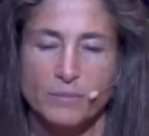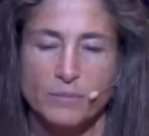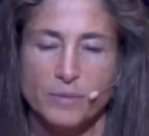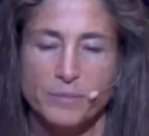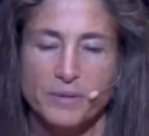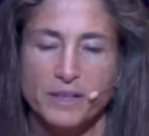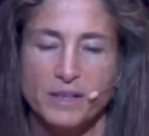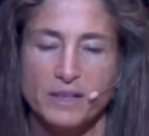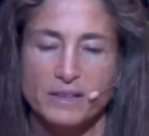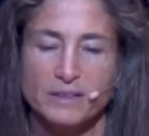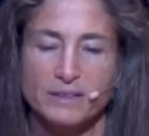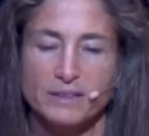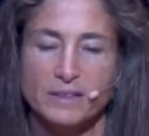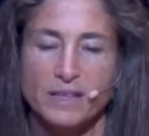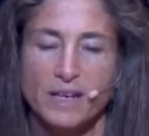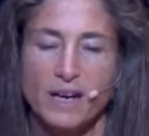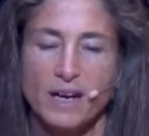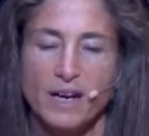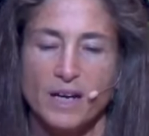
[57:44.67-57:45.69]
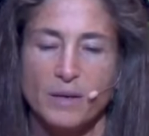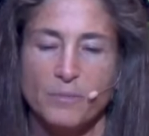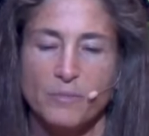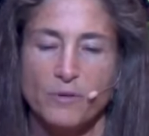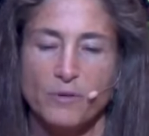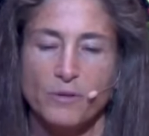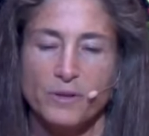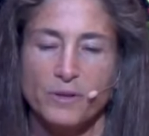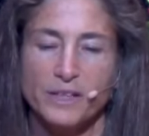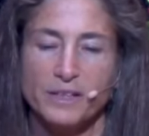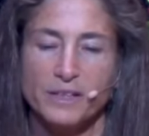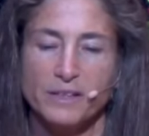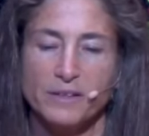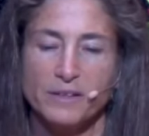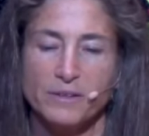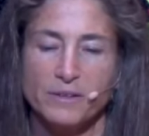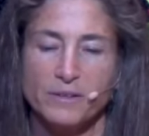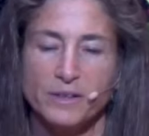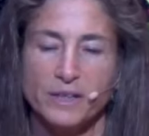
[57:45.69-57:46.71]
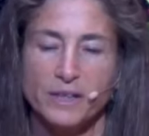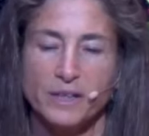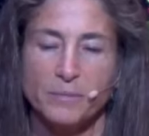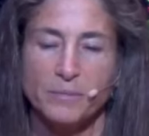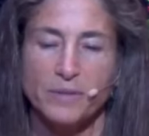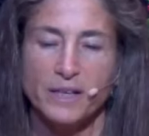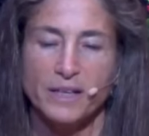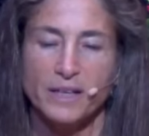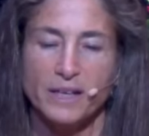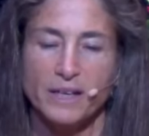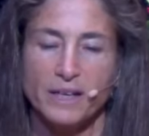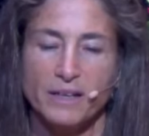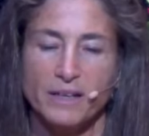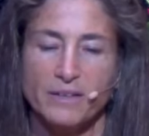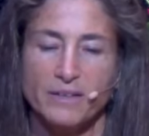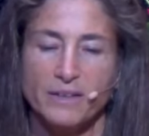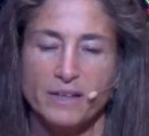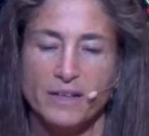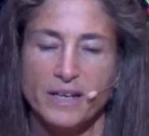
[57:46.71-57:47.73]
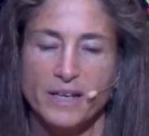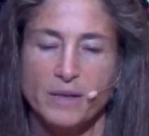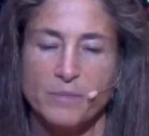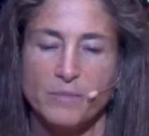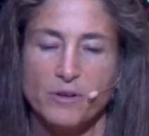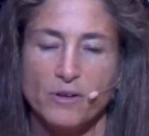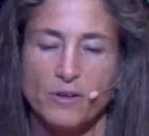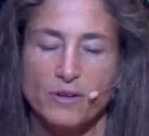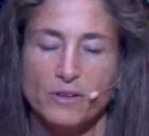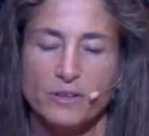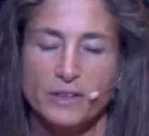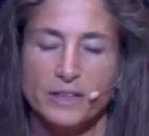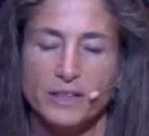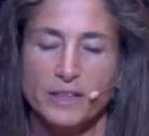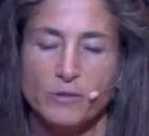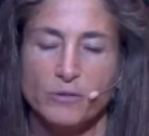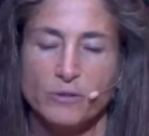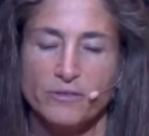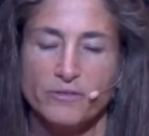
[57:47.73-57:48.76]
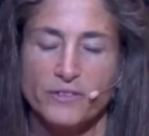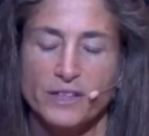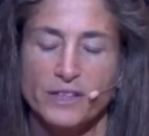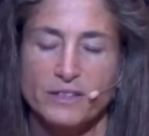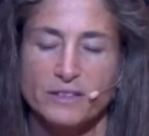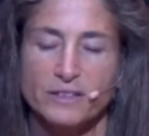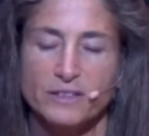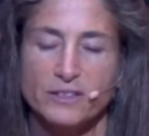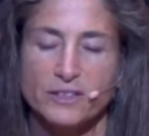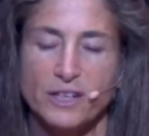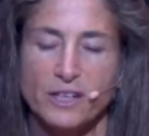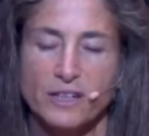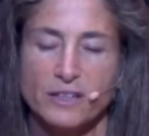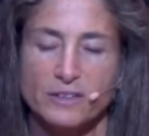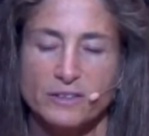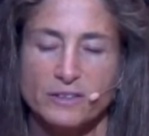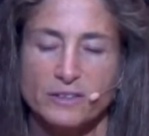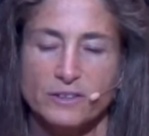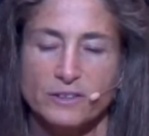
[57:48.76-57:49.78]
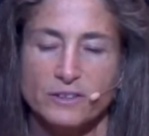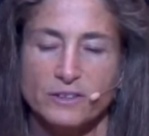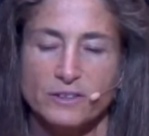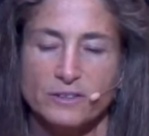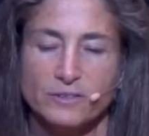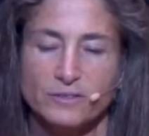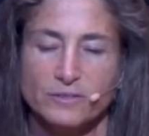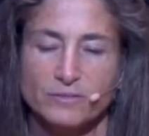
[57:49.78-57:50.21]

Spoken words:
But because I am already hearing in my head the name-calling he will face in childhood.